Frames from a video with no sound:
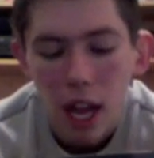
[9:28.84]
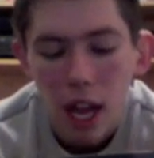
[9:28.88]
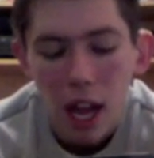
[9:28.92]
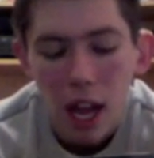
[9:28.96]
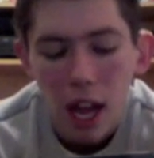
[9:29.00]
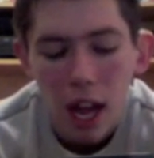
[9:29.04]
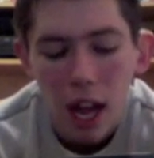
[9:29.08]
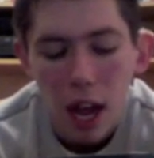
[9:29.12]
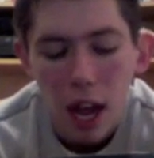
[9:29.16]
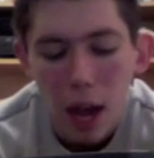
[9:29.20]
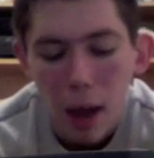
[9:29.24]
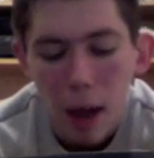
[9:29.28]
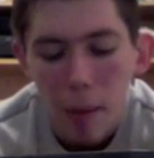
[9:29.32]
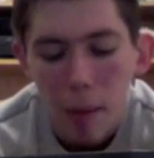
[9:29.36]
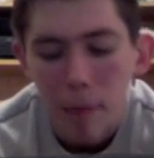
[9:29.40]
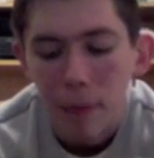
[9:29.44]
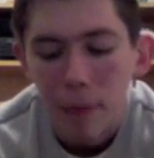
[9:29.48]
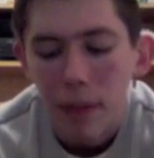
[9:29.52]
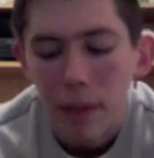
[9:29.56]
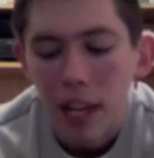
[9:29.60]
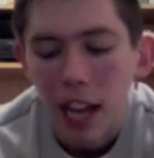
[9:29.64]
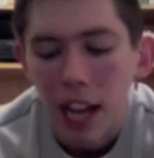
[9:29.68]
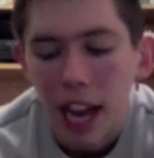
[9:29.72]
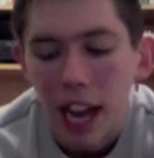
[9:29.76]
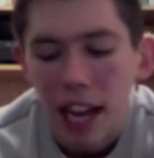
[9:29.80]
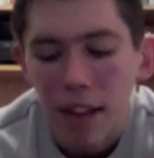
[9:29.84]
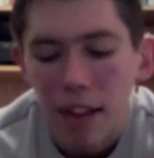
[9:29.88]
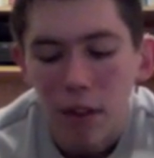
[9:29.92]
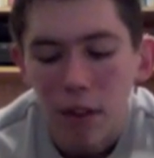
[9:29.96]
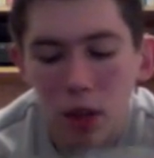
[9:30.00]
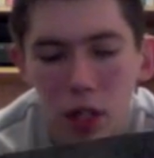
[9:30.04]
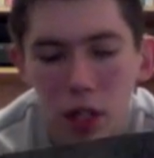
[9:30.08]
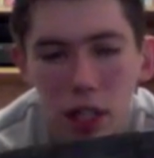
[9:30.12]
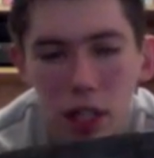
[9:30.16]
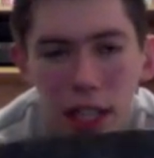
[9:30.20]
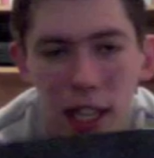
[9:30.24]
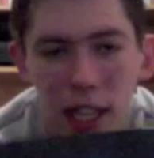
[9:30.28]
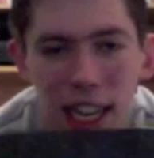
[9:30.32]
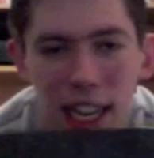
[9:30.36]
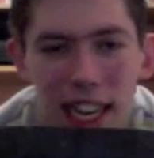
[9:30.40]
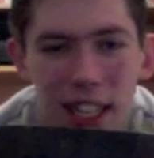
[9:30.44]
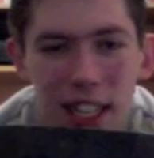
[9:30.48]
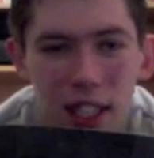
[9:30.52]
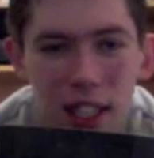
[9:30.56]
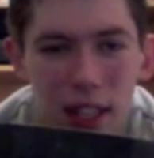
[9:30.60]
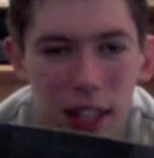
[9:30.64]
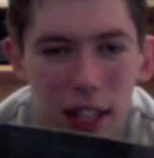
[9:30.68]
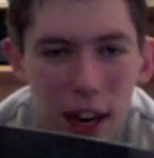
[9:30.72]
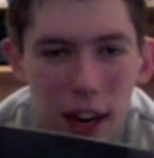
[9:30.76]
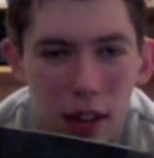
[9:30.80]
And I've lost the lid
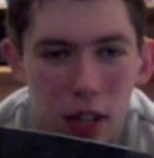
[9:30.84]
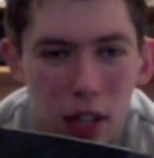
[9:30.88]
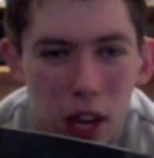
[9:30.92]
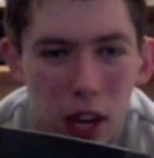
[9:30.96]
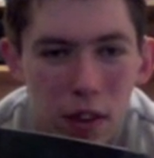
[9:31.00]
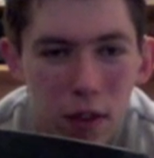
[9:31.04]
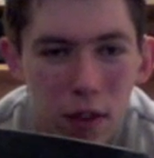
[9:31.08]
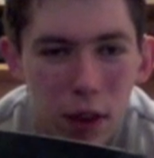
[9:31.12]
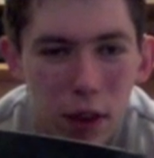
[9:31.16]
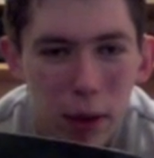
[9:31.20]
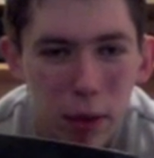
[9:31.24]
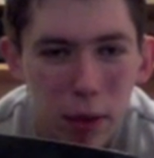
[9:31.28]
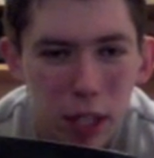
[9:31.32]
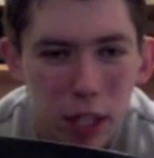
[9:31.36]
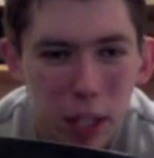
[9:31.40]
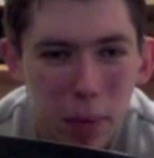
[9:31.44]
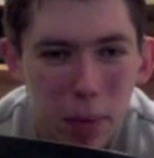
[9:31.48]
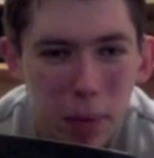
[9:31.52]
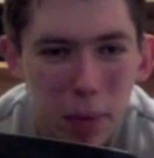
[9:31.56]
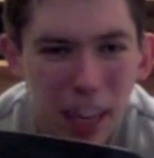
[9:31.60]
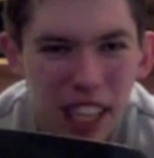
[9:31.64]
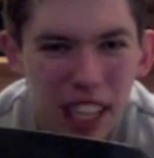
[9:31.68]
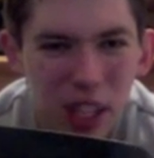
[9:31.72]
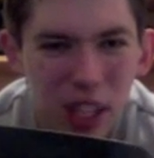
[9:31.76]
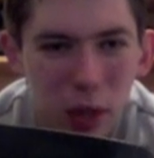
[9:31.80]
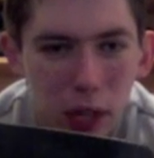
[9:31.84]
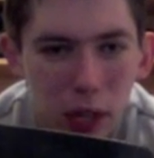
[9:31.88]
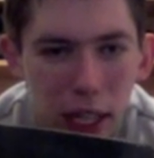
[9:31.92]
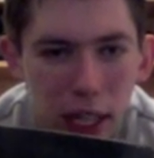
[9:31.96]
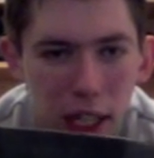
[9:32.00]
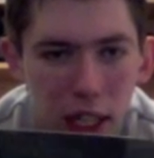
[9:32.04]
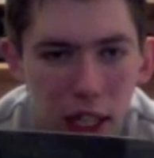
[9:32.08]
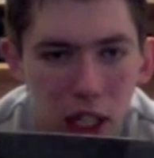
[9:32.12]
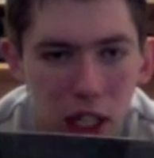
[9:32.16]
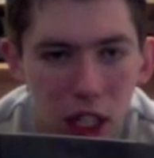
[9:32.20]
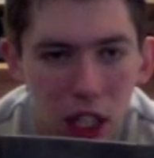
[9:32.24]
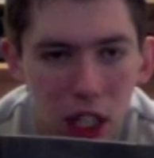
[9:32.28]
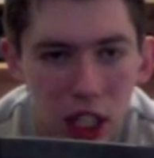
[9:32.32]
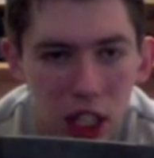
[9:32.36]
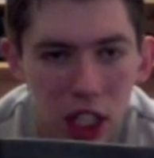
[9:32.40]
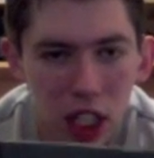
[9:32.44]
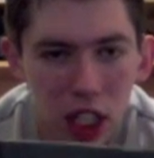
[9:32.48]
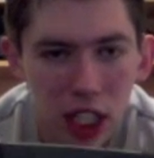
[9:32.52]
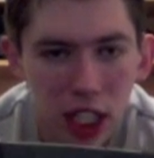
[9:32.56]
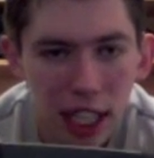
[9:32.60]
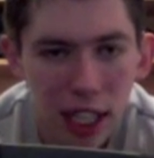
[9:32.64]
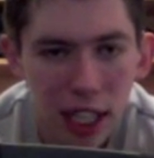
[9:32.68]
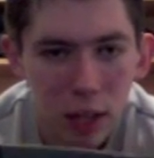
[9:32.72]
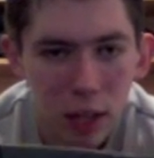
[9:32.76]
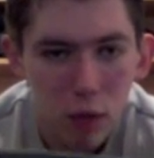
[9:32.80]
that goes over it, which is a bit annoying because you can just
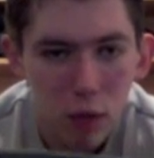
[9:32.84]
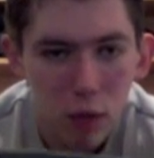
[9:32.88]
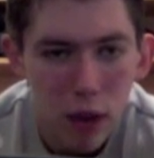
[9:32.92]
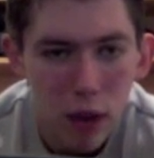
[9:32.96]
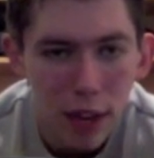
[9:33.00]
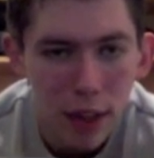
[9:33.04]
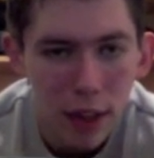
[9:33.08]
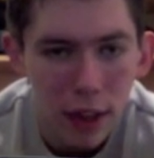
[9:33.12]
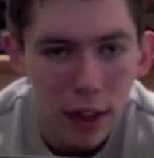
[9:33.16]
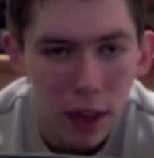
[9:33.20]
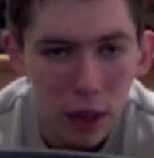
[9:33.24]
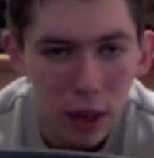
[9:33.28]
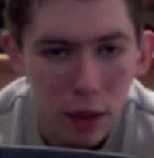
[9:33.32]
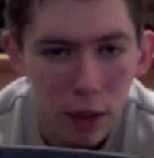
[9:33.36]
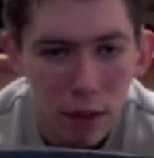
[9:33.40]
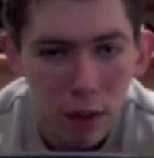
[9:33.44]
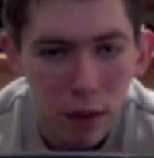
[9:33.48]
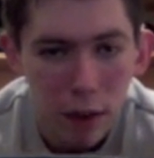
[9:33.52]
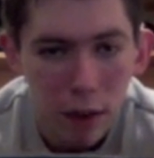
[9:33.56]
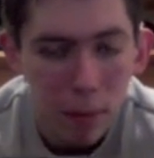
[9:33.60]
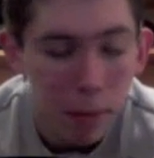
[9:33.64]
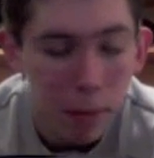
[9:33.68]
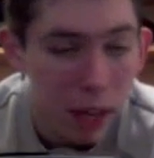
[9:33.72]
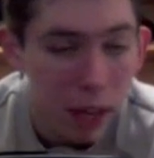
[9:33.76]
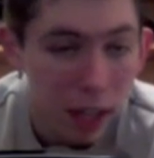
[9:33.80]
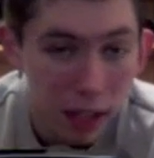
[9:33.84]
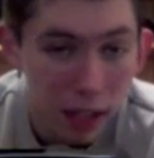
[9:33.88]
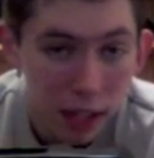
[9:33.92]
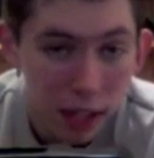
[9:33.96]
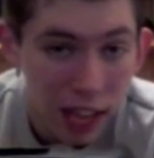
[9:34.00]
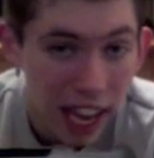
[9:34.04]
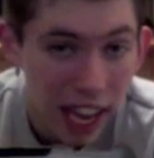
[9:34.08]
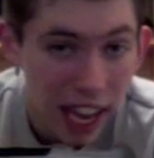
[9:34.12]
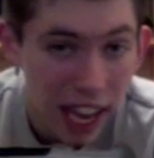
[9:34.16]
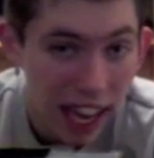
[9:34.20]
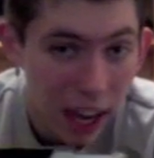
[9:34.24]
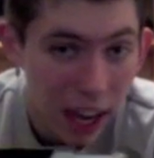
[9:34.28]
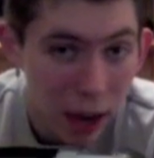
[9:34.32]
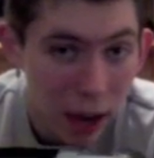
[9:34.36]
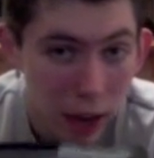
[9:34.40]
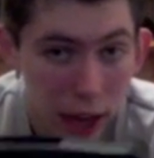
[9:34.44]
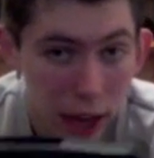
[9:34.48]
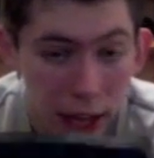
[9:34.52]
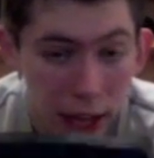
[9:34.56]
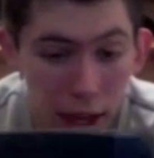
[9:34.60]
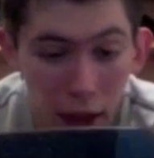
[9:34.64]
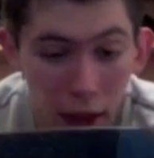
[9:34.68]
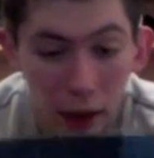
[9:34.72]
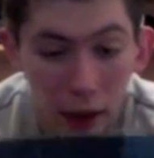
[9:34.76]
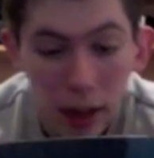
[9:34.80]
see this red thing on the front, but hey ho, there
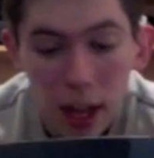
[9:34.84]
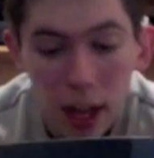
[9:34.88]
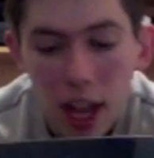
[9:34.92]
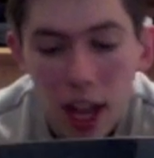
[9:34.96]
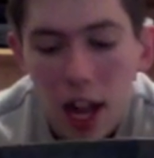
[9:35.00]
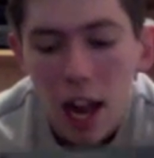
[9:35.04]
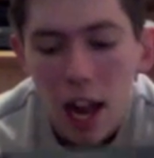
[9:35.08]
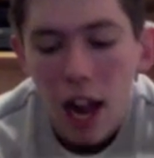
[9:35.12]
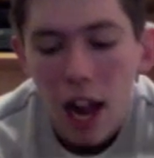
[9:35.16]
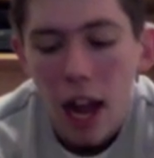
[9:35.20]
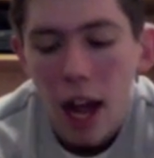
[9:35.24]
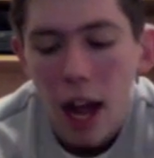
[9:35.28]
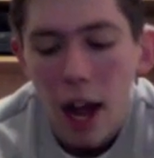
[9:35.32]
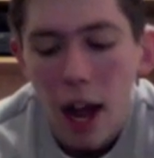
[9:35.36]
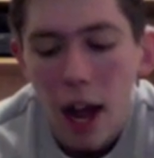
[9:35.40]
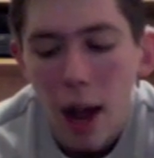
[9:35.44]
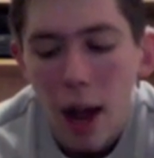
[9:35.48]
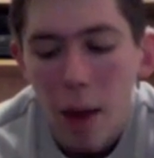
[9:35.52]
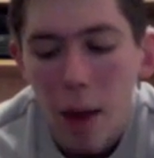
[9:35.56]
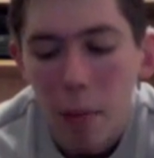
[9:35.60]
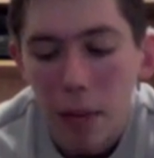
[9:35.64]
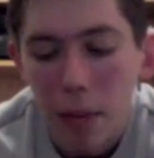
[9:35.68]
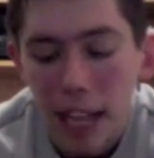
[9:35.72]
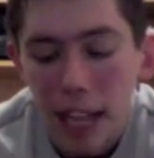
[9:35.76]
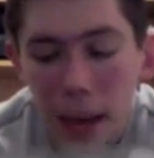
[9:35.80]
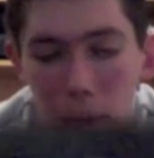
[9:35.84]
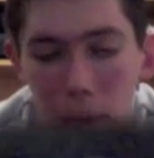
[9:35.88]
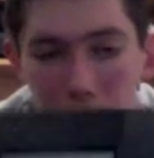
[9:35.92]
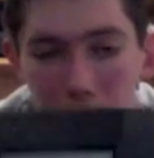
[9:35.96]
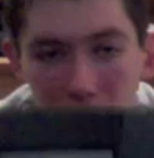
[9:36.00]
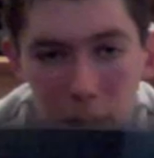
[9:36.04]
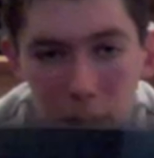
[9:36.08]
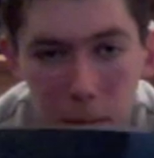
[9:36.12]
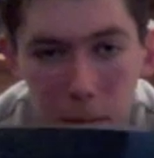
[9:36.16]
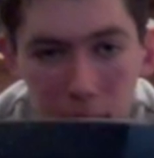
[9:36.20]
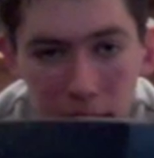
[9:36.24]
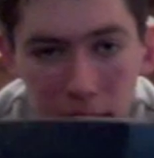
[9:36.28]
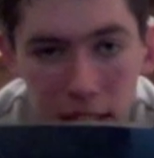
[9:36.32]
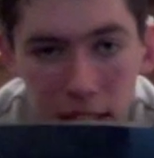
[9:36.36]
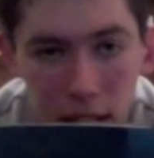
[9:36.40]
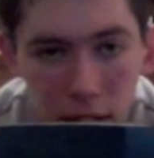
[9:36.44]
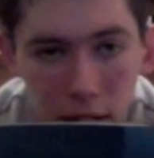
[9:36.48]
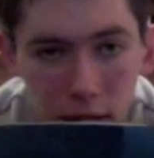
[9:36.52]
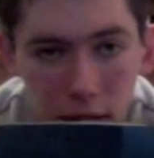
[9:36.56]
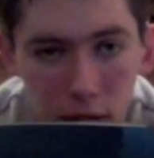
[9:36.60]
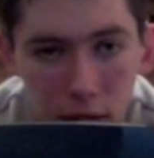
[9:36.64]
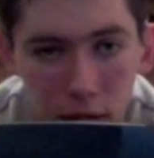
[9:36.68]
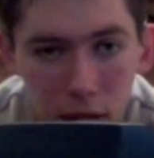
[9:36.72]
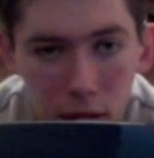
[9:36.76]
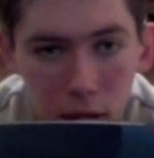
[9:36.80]
you go. But yeah, that's my
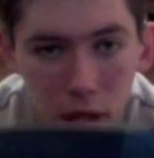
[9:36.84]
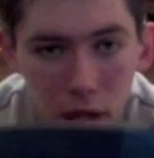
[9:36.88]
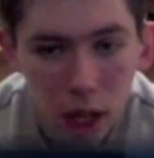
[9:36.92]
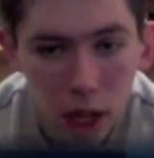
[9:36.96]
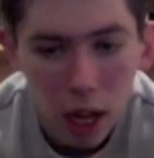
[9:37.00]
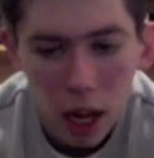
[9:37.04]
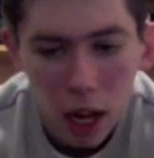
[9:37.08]
N64.